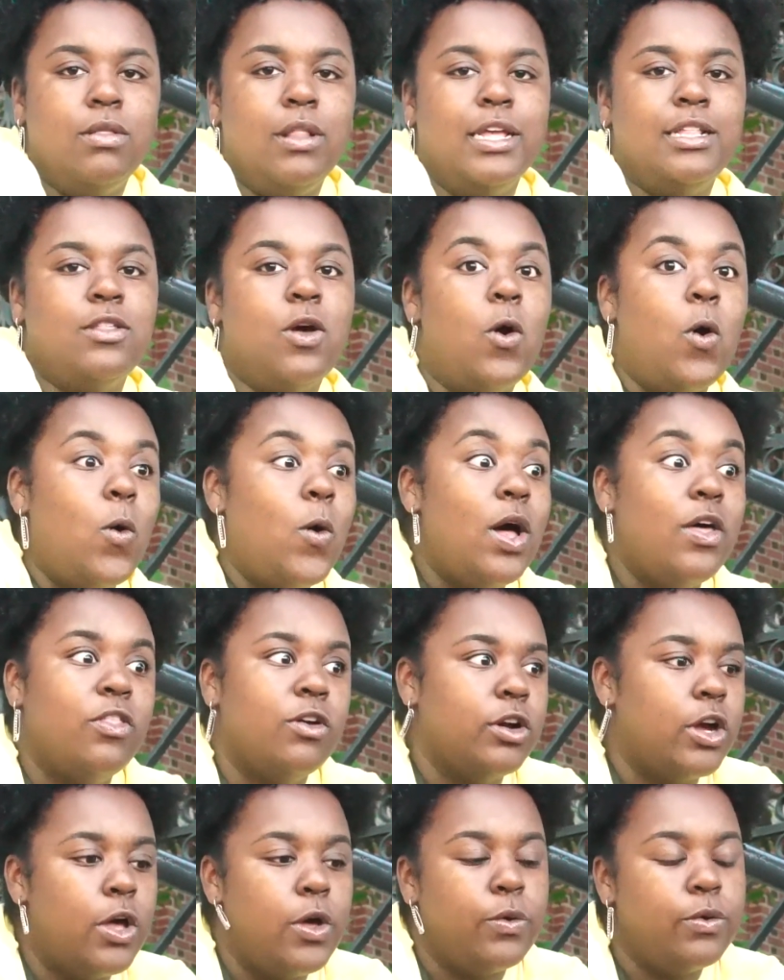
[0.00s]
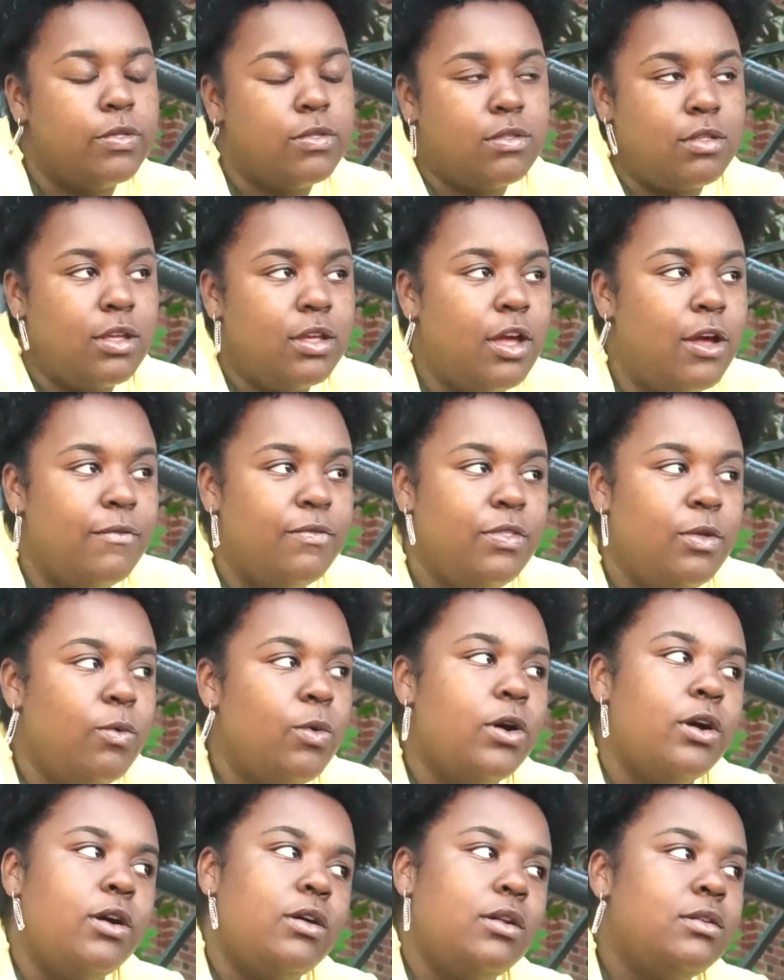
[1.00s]
like the whole other coast of the
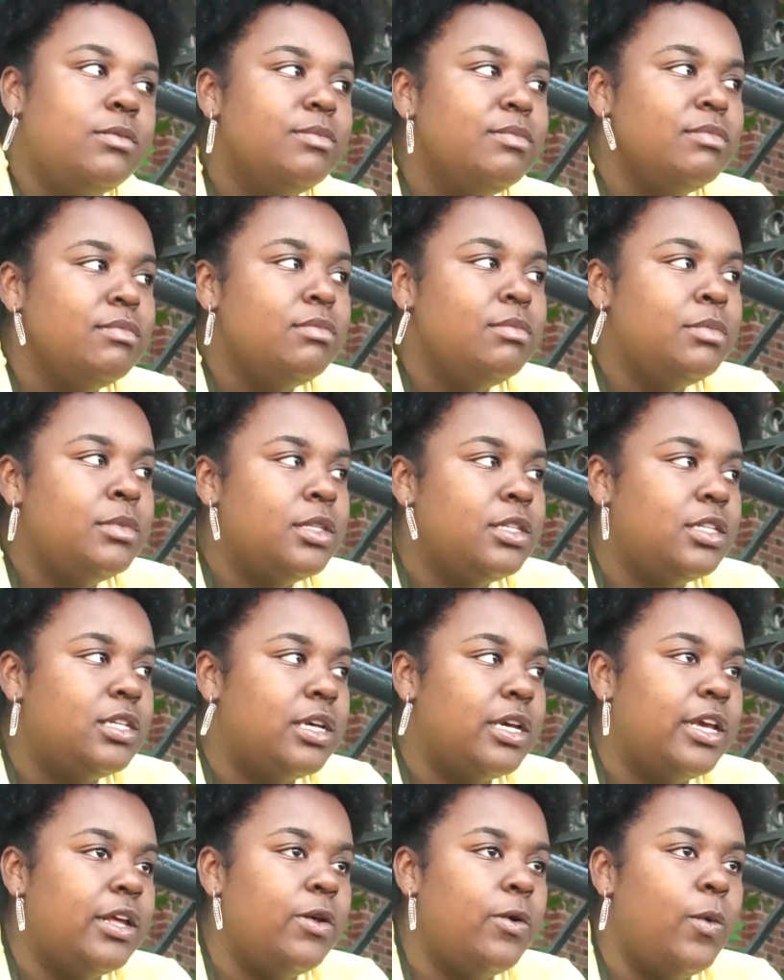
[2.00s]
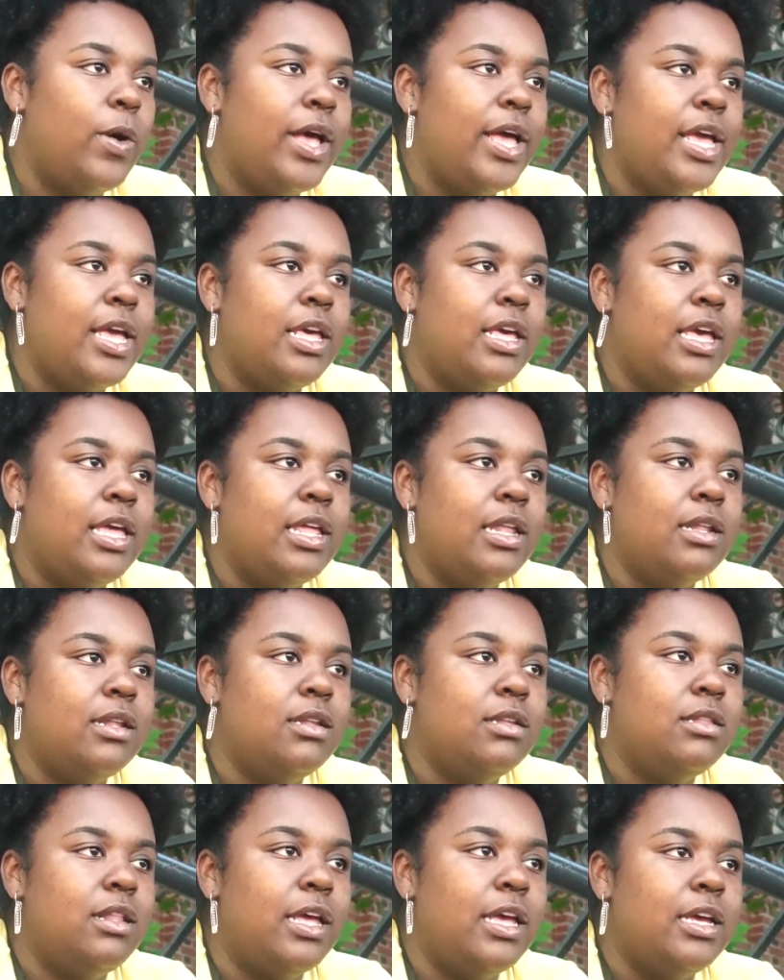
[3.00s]
world, to get away and
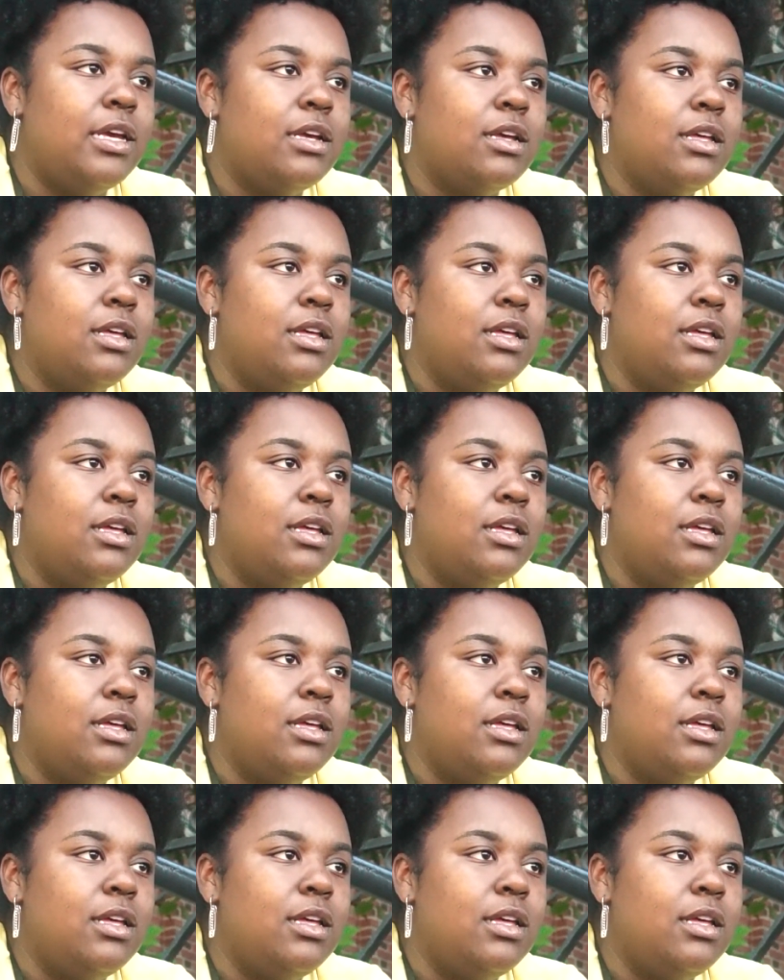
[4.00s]
like